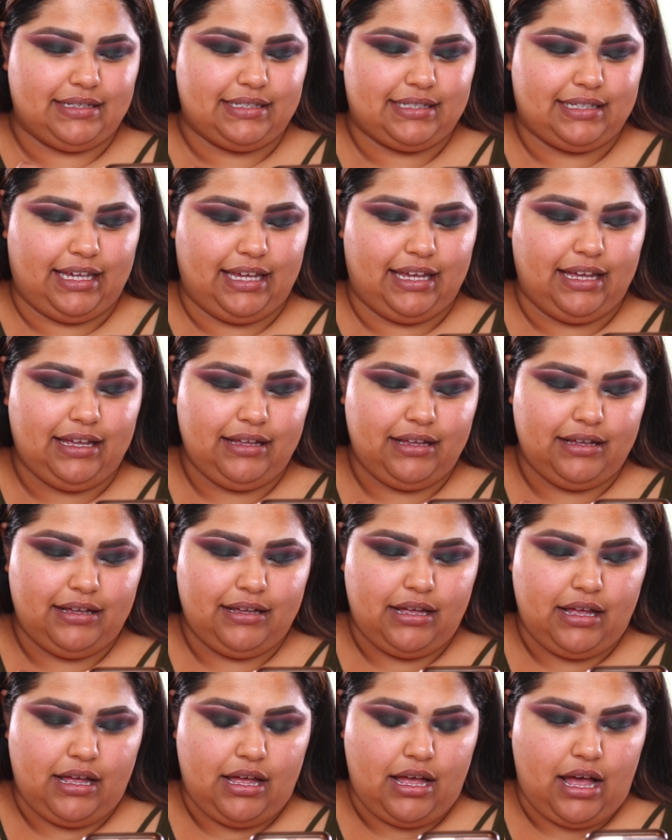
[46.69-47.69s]
And see.
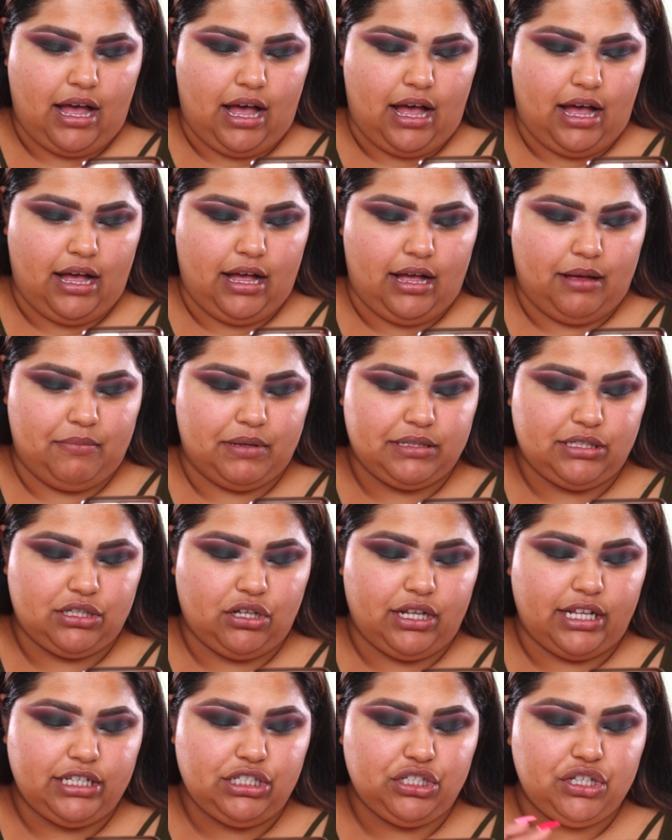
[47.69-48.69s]
Um,
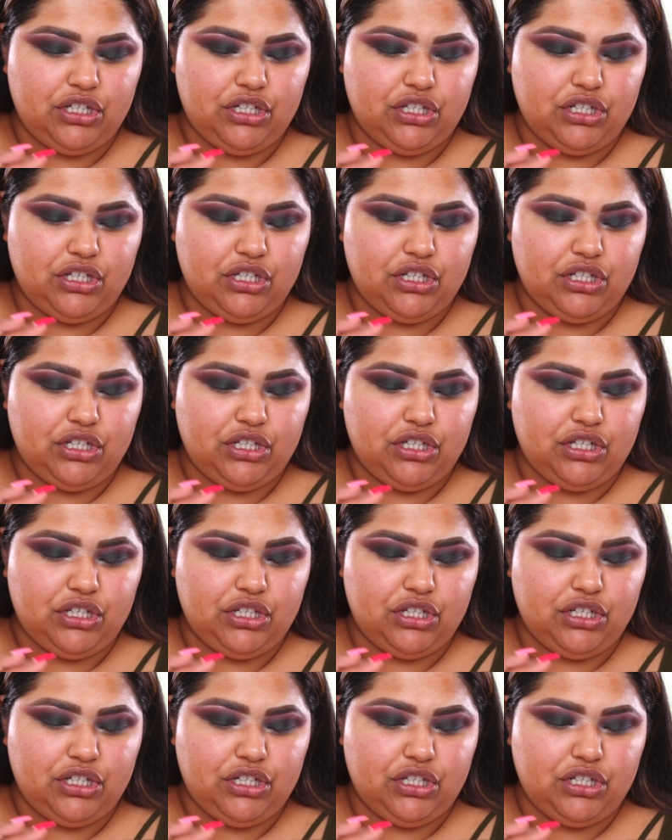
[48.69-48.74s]
so let's